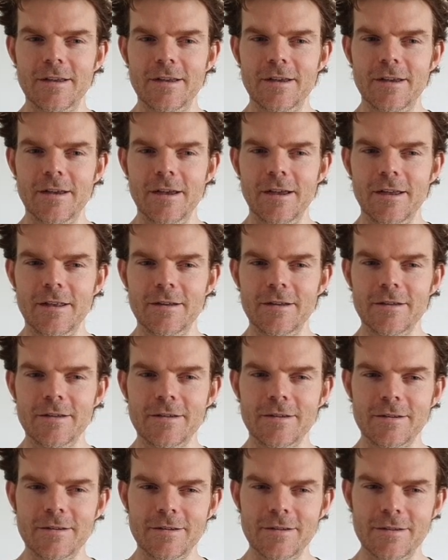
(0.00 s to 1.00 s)
and
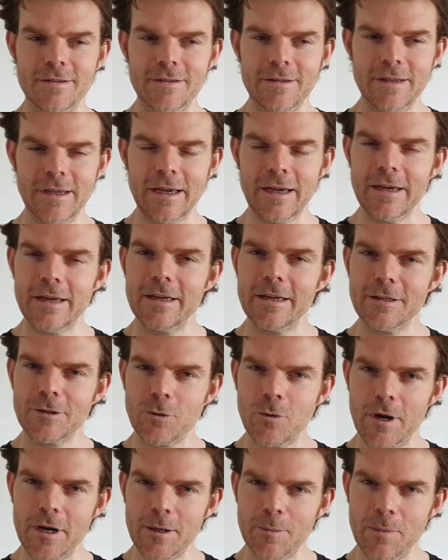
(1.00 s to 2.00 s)
yeah, it's
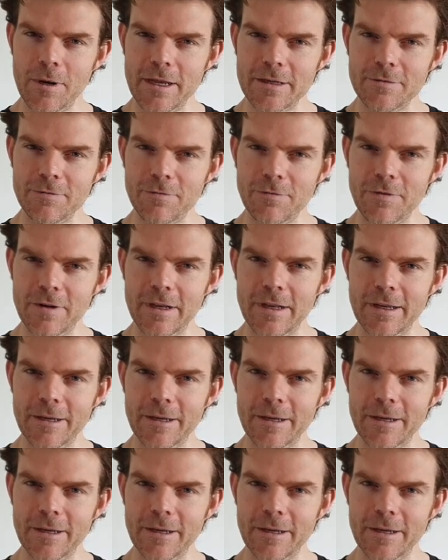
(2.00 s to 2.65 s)
quite a pleasant feeling.